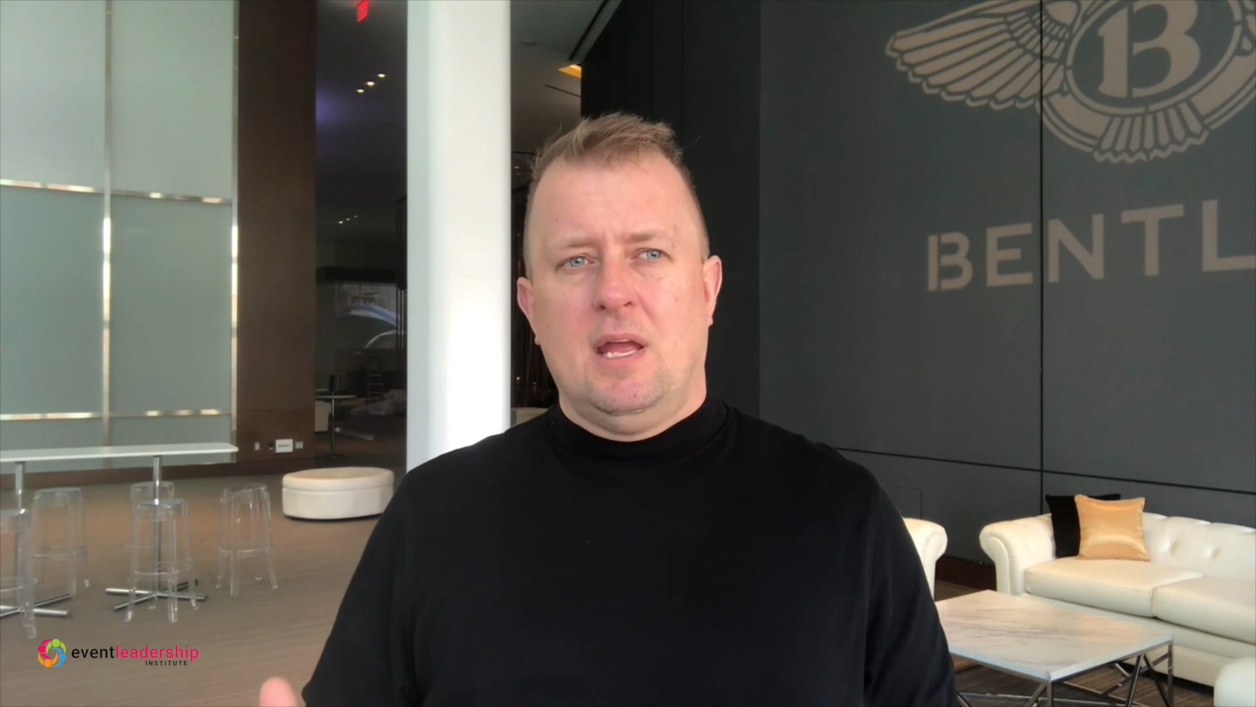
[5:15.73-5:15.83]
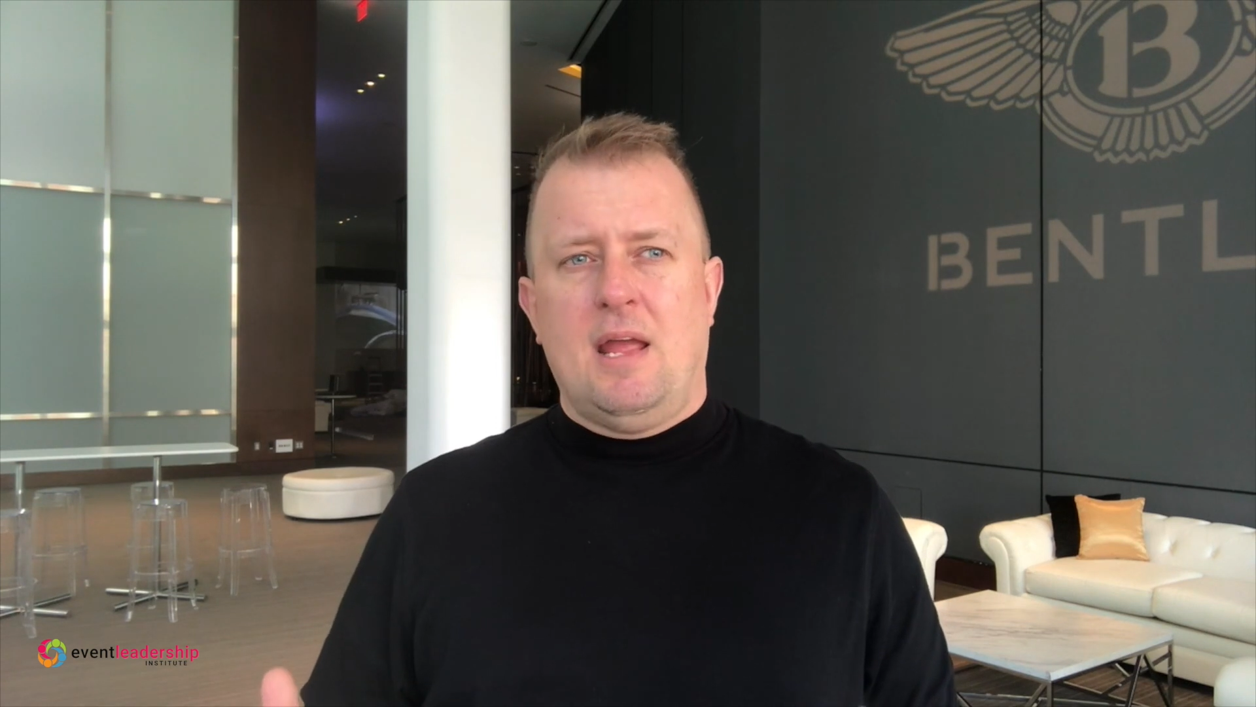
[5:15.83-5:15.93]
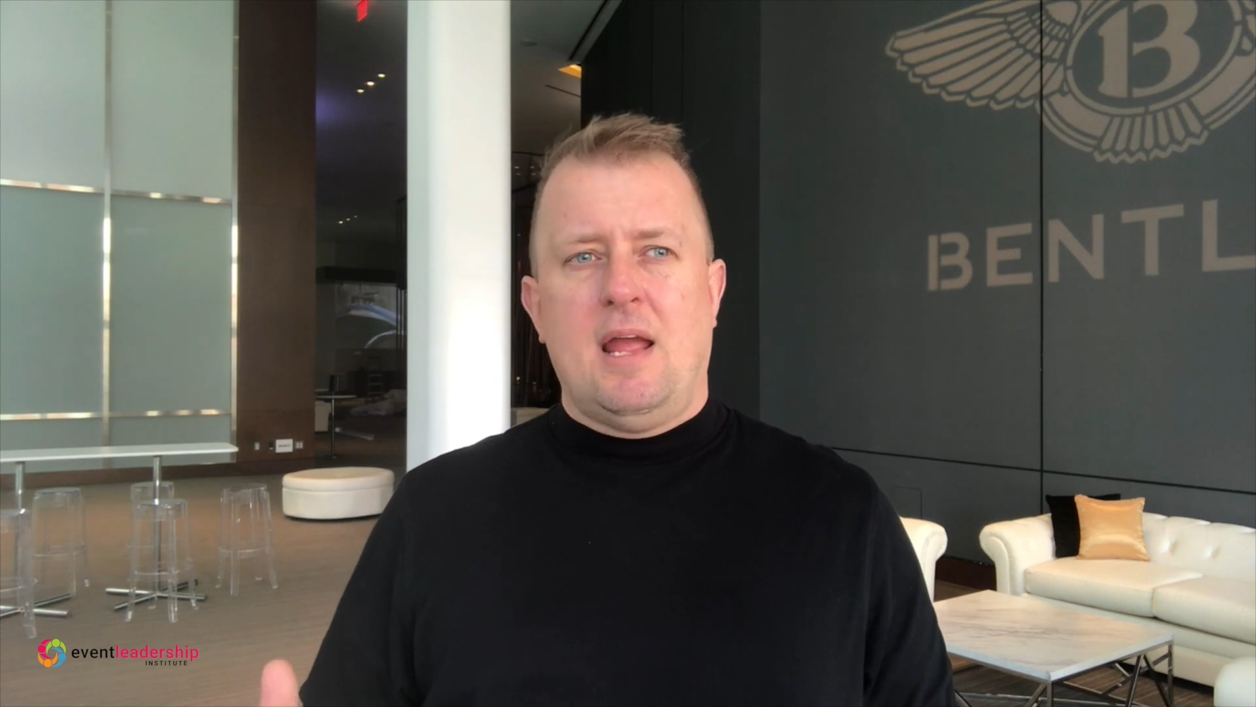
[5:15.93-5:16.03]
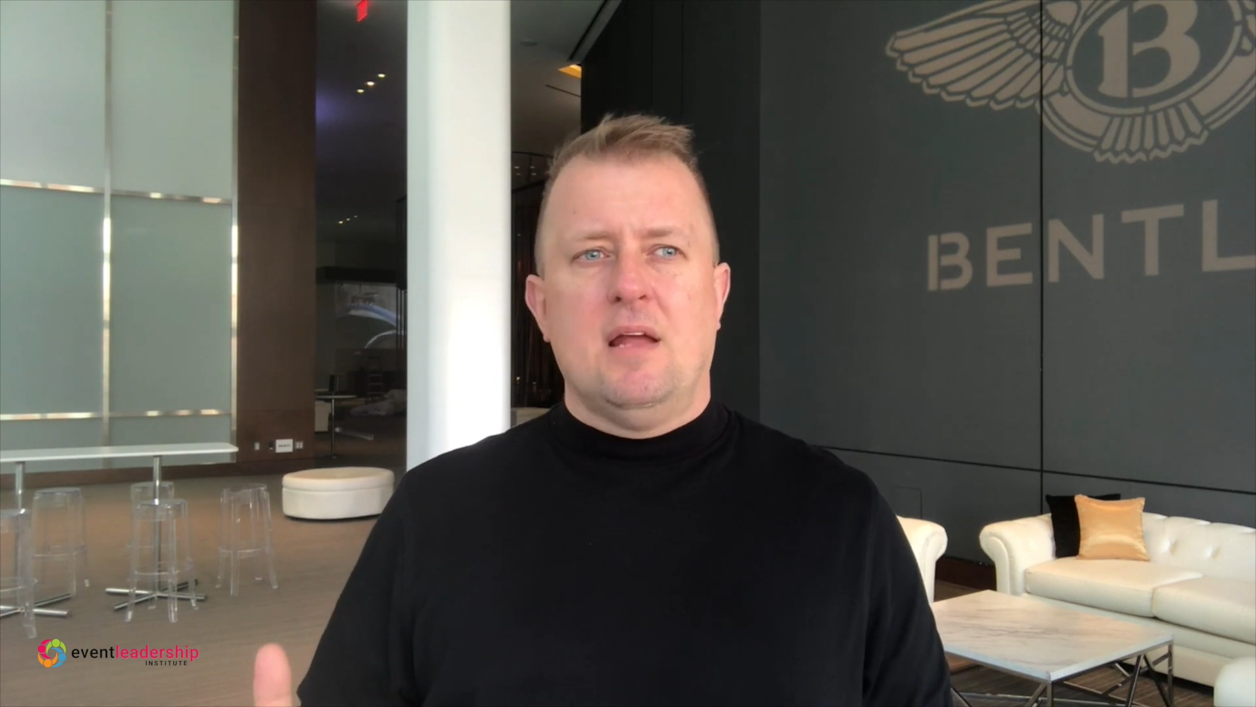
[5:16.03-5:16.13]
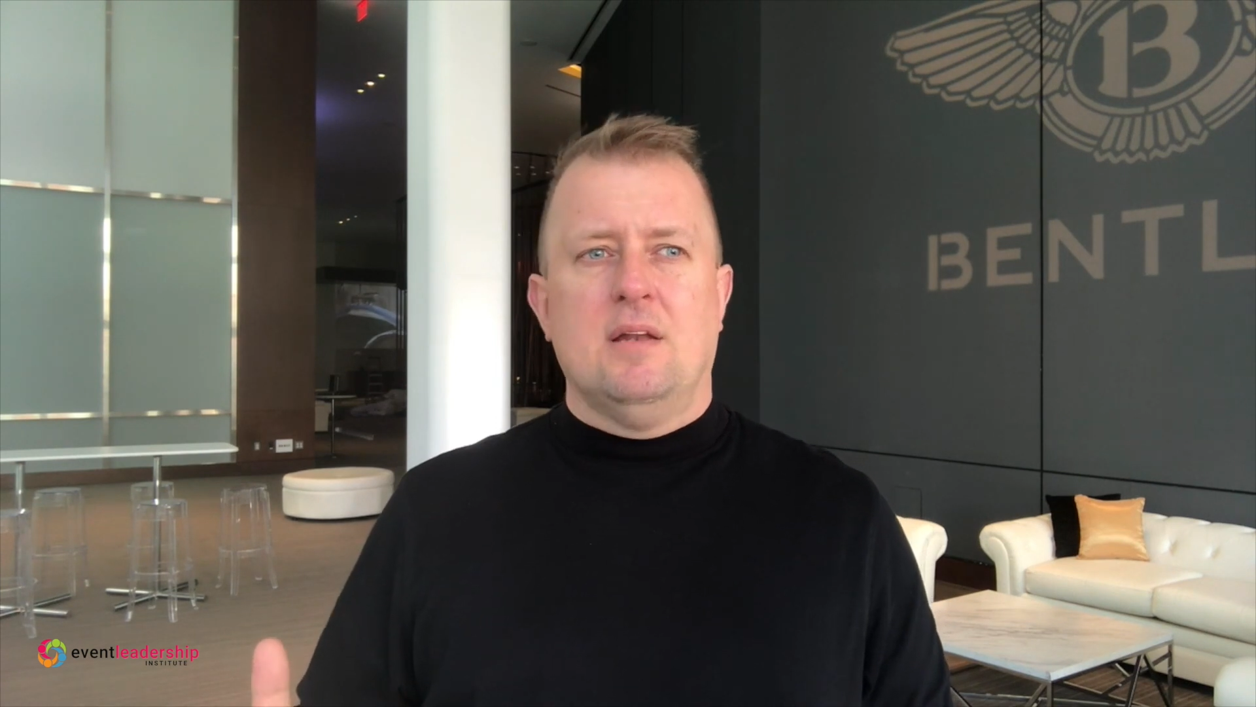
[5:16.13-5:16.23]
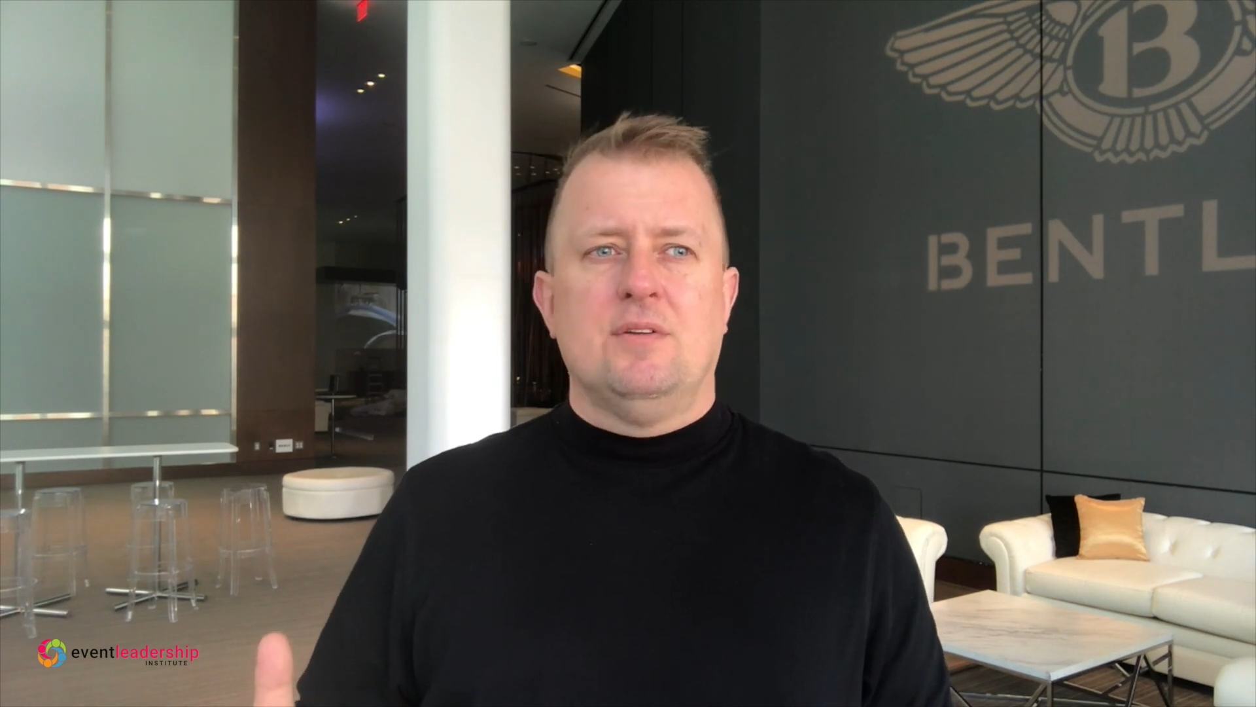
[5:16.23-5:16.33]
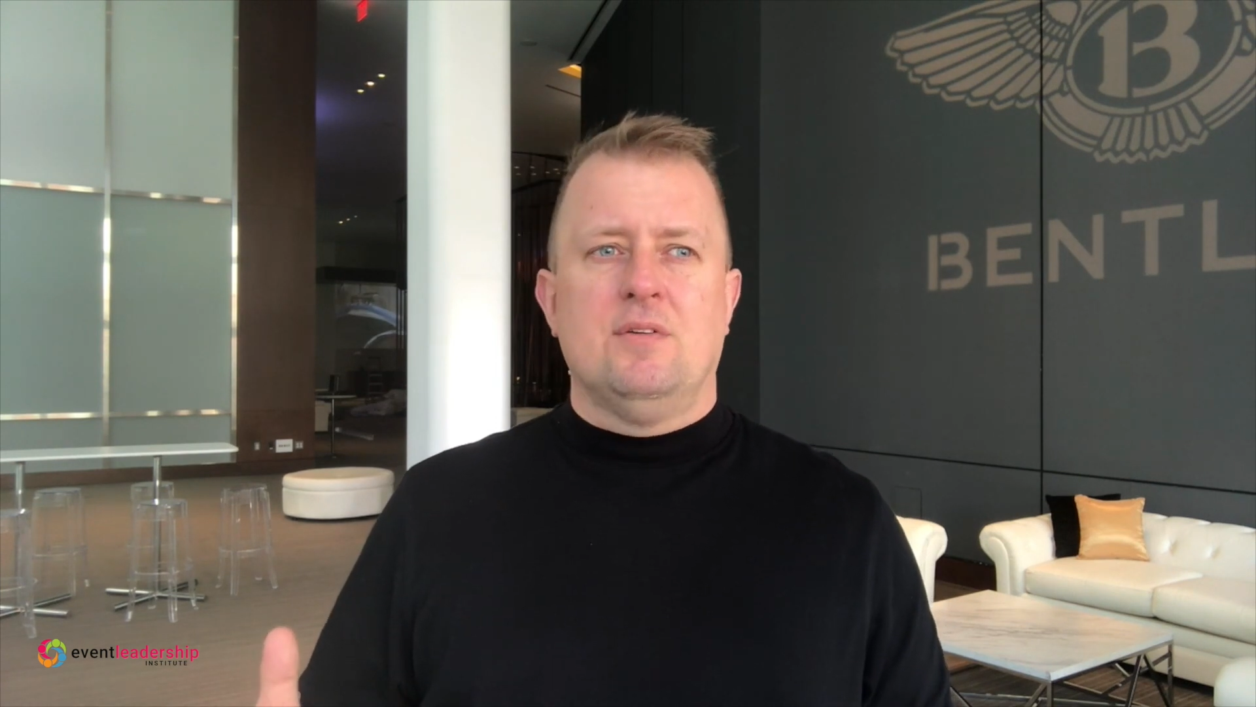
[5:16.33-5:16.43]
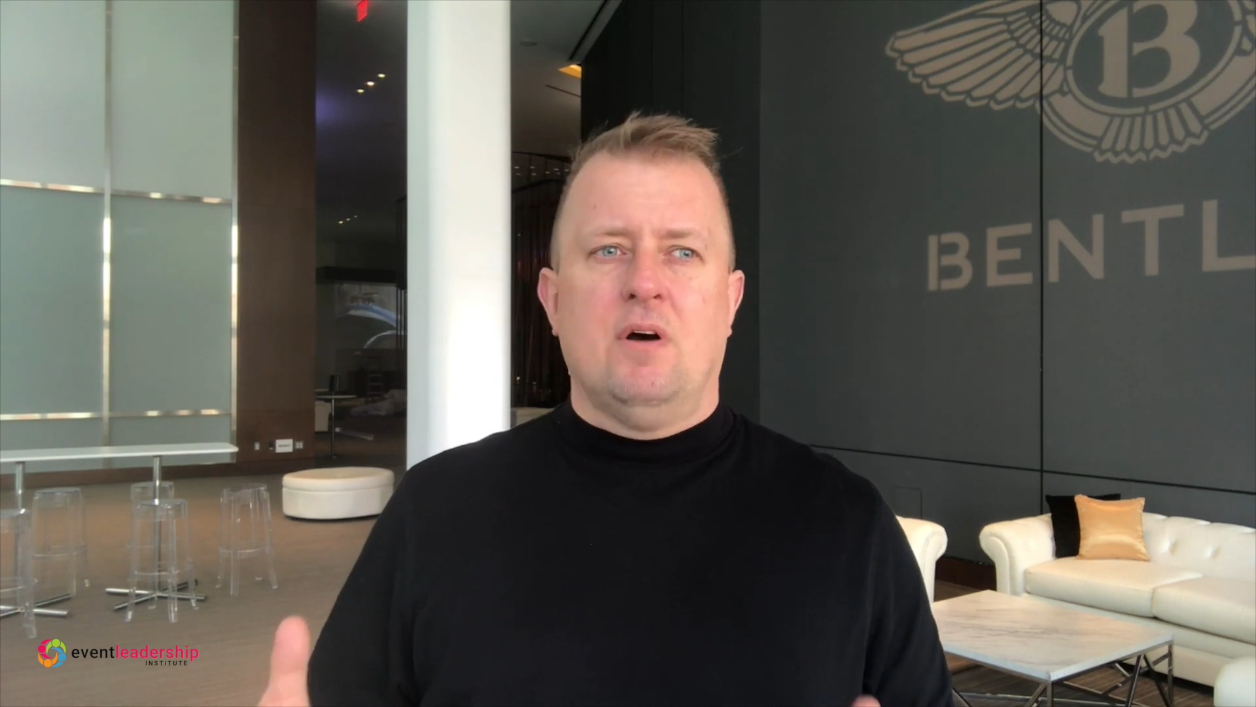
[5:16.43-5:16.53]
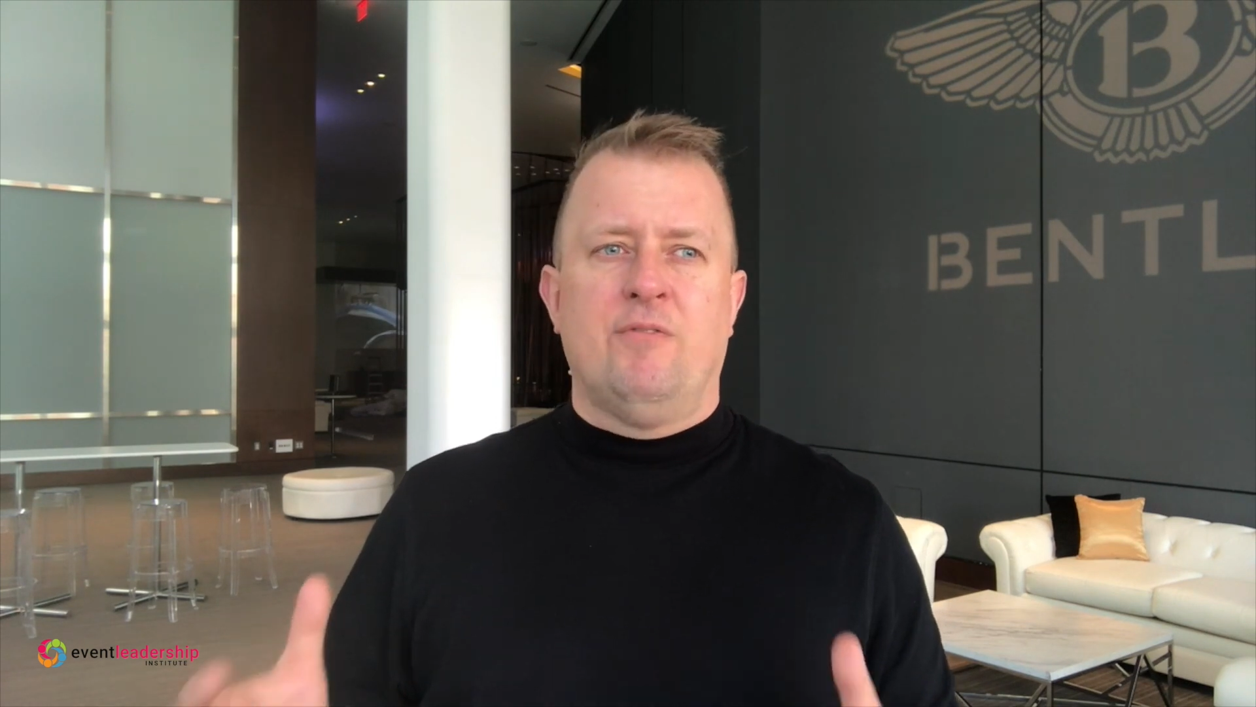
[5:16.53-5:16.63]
And